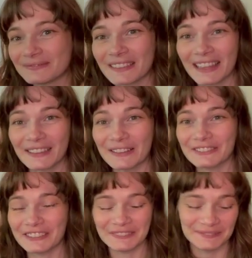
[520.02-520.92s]
I love
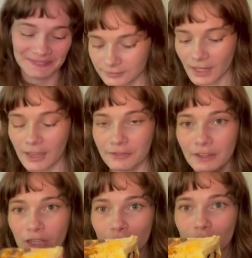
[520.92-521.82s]
him. I
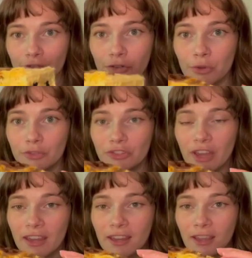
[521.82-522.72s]
finished
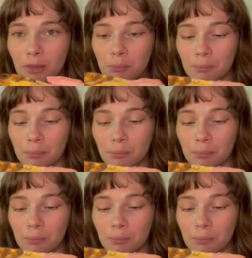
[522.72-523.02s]
crocheting